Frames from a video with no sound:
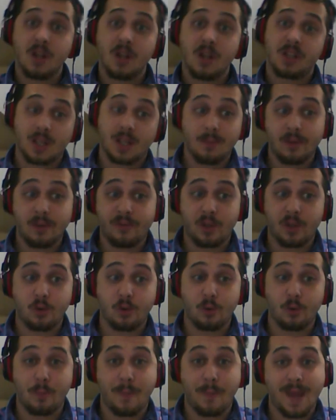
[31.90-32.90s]
Some of
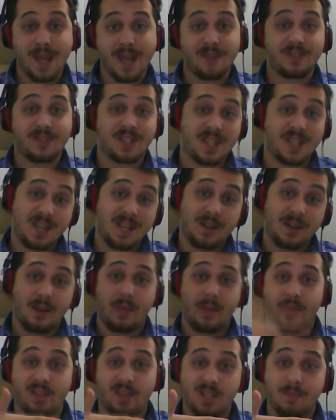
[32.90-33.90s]
you may have
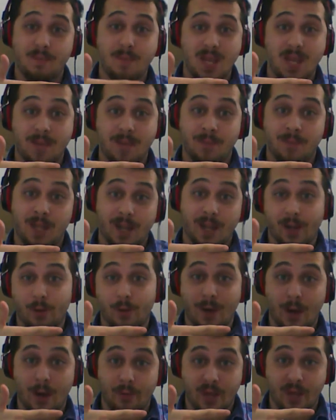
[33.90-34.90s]
seen this meme kicking
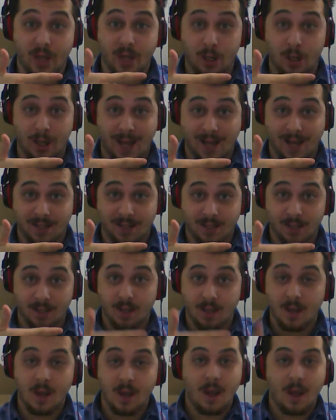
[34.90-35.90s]
around the internet.
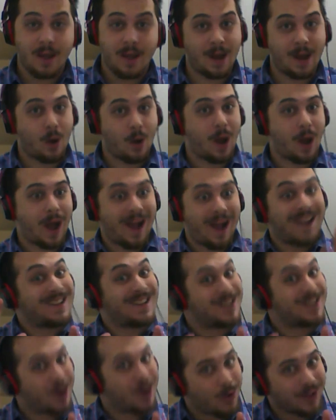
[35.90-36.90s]
Now, I
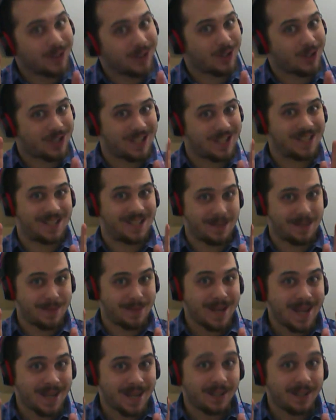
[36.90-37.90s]
know it looks
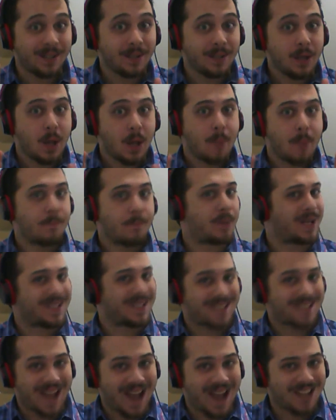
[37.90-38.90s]
intimidating, but
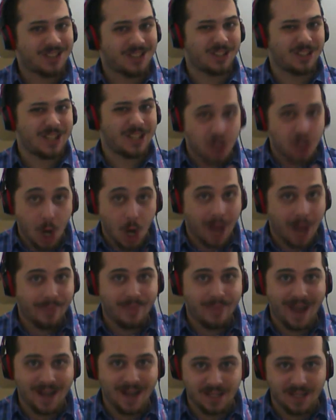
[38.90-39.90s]
it's actually
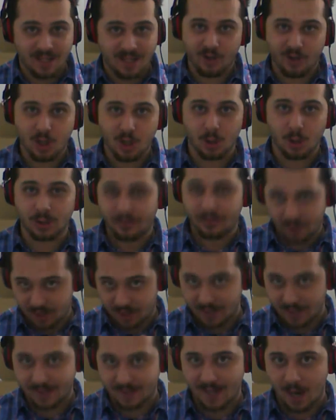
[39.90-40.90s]
not that difficult if you
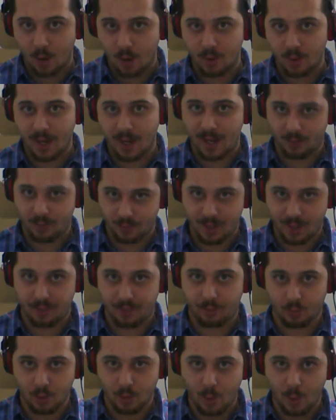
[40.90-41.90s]
sit down and
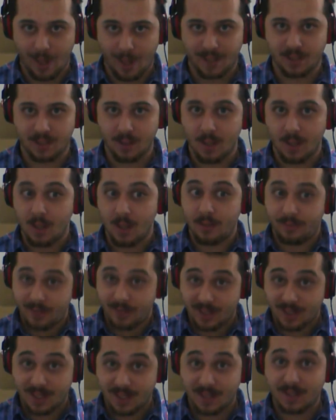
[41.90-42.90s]
read through it.
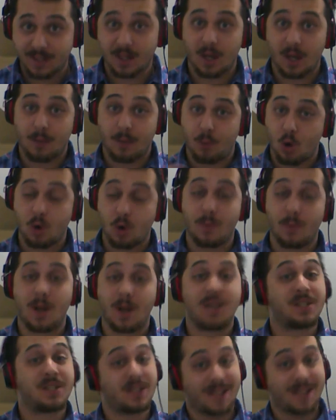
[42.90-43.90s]
This is a
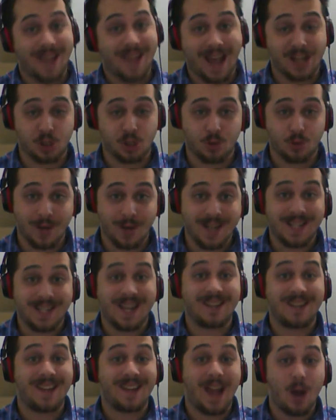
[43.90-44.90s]
Pokemon's catch rate
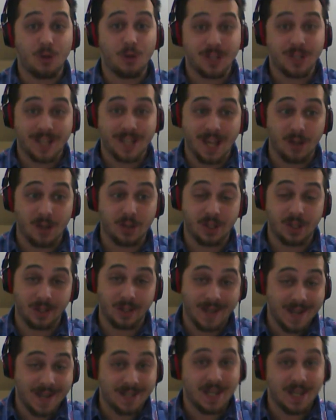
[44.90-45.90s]
and how to
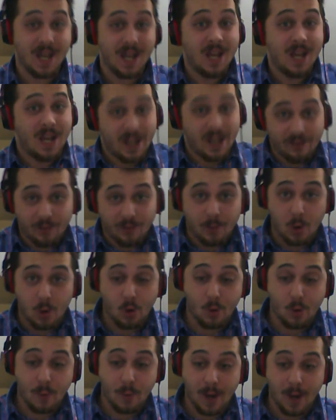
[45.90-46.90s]
calculate if a
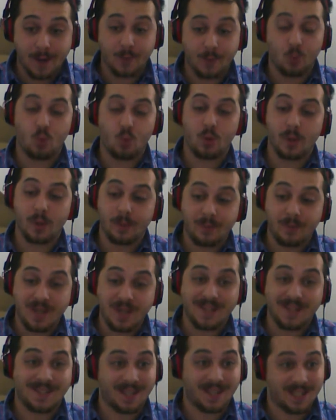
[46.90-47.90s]
Pokemon will
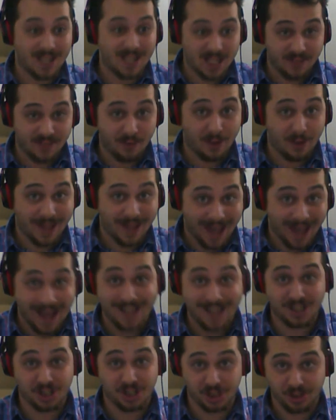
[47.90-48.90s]
be a successful
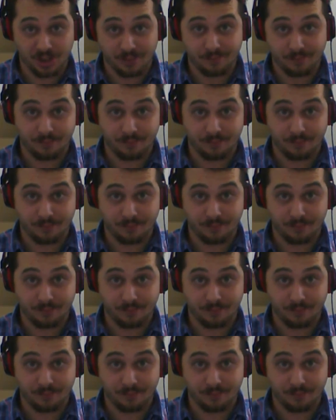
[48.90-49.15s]
catch.